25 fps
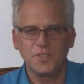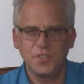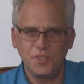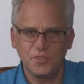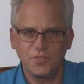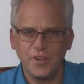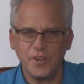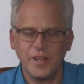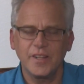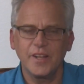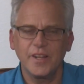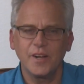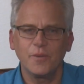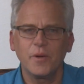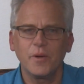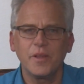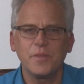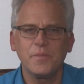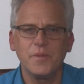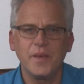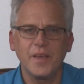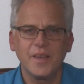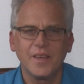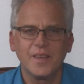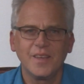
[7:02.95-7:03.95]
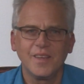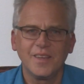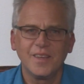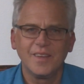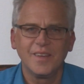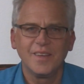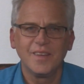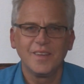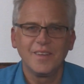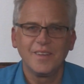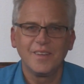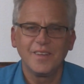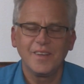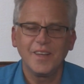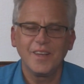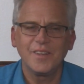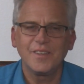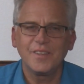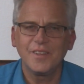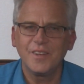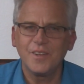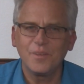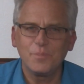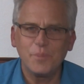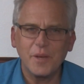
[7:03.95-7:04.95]
She's right there with me.
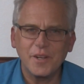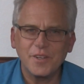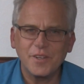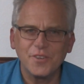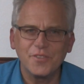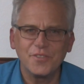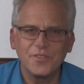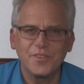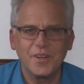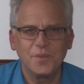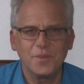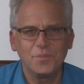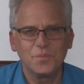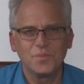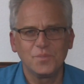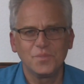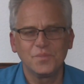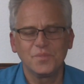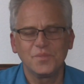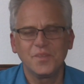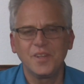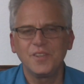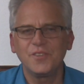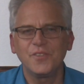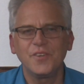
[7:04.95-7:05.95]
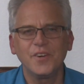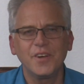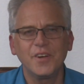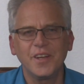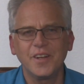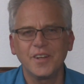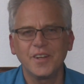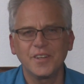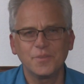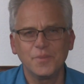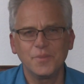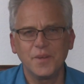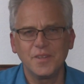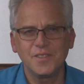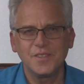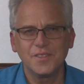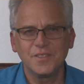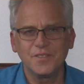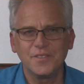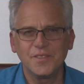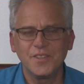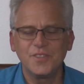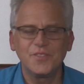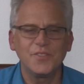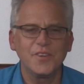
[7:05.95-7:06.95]
It's in a picture frame. It's very inexpensive.
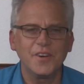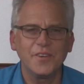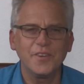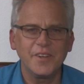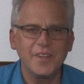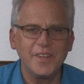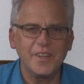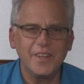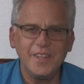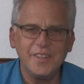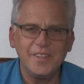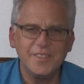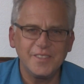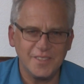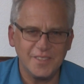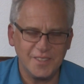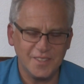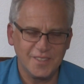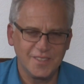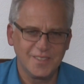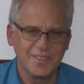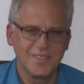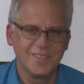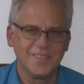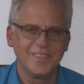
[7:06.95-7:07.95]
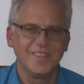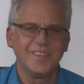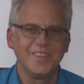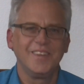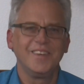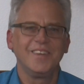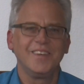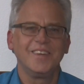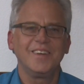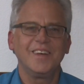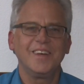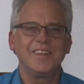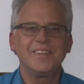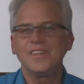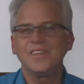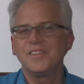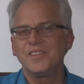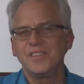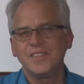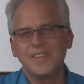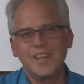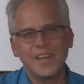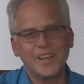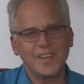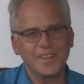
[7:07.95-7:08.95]
It's very easy. It
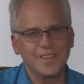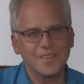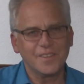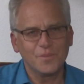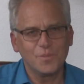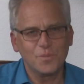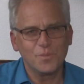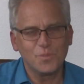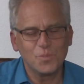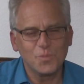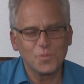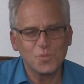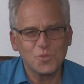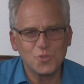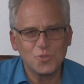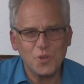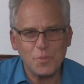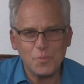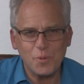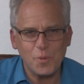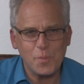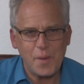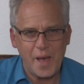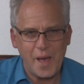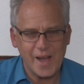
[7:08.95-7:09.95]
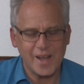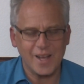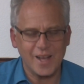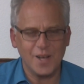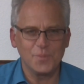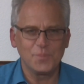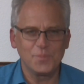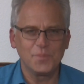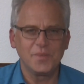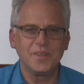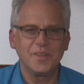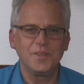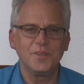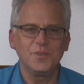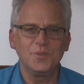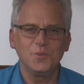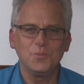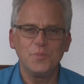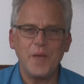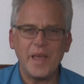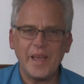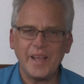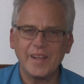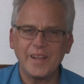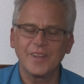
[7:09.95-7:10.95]
doesn't take a triple backup to
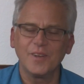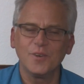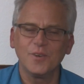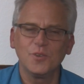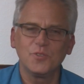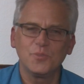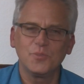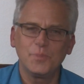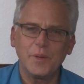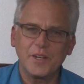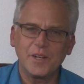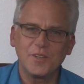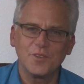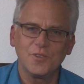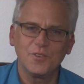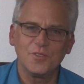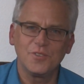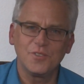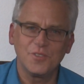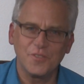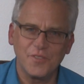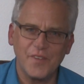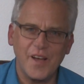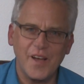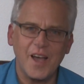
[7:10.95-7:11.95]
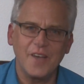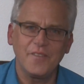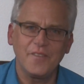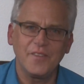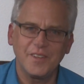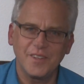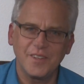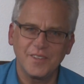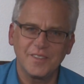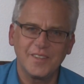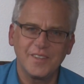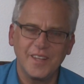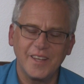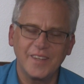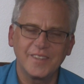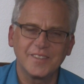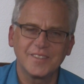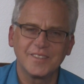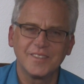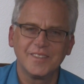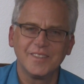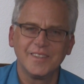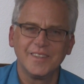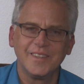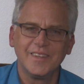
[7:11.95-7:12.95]
make those pictures survive. It just
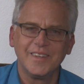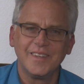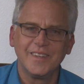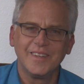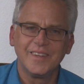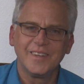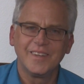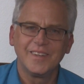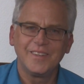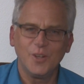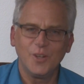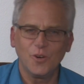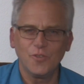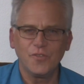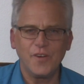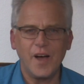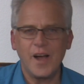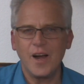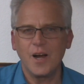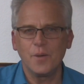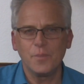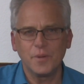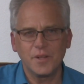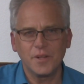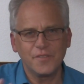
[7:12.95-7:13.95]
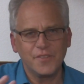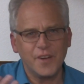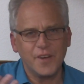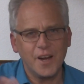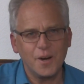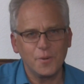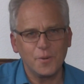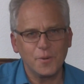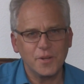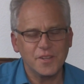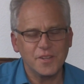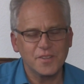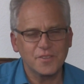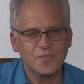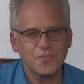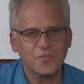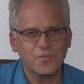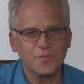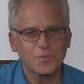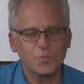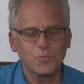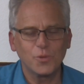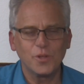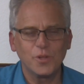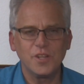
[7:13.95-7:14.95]
takes no fire, but the fire would, dis-
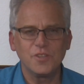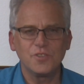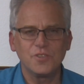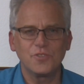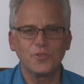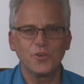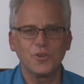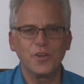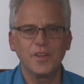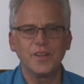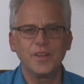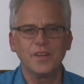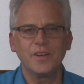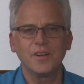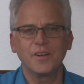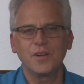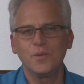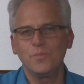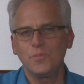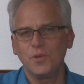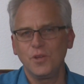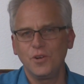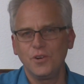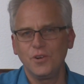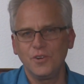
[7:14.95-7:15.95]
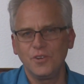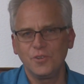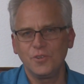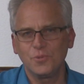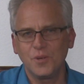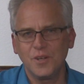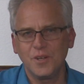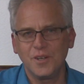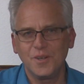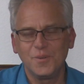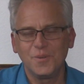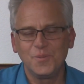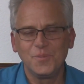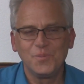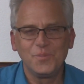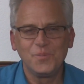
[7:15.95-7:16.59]
would destroy the computer as well.